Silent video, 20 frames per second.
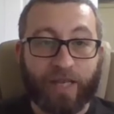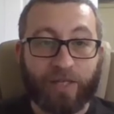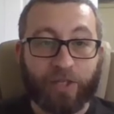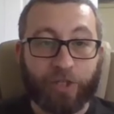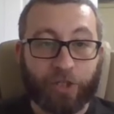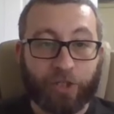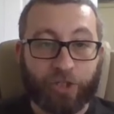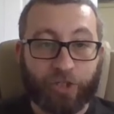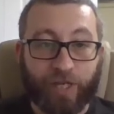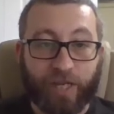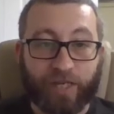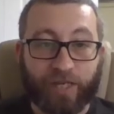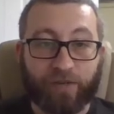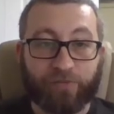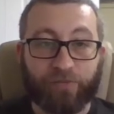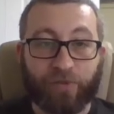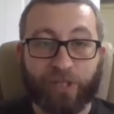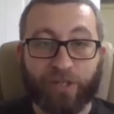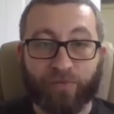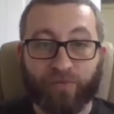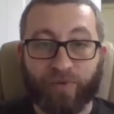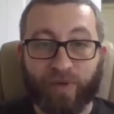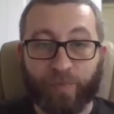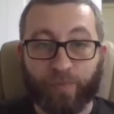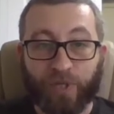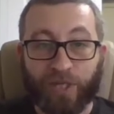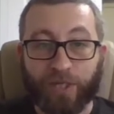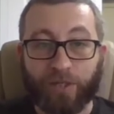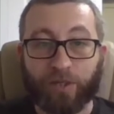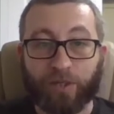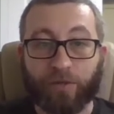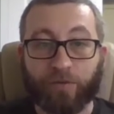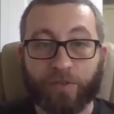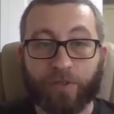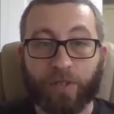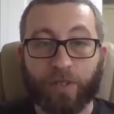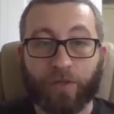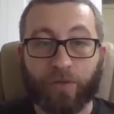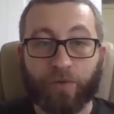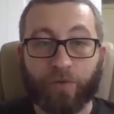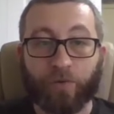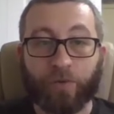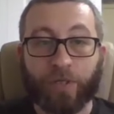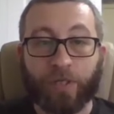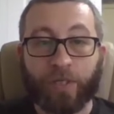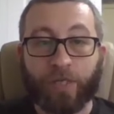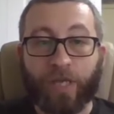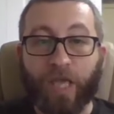I just check if the interrupt pin goes low,